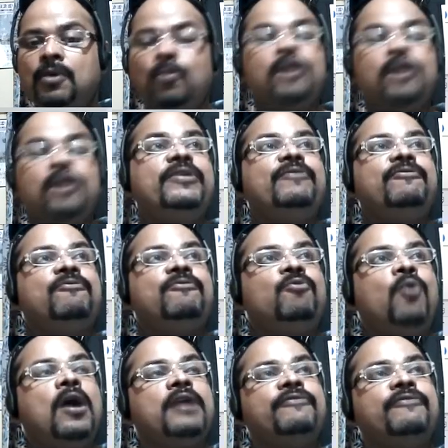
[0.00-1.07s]
what we
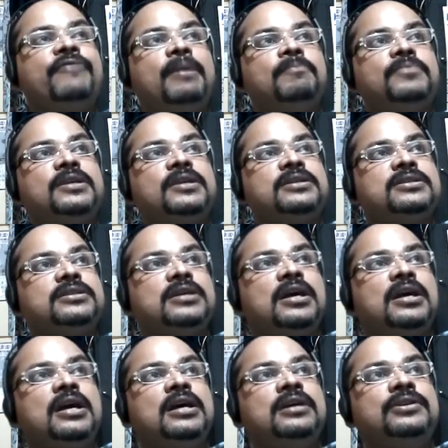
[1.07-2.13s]
want from this
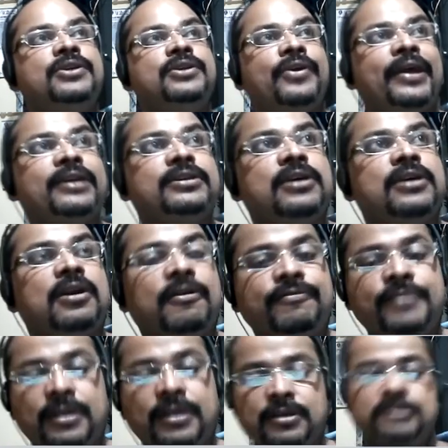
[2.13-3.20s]
director of
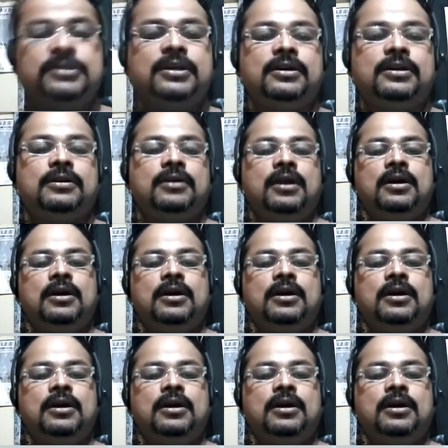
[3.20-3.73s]
nursing,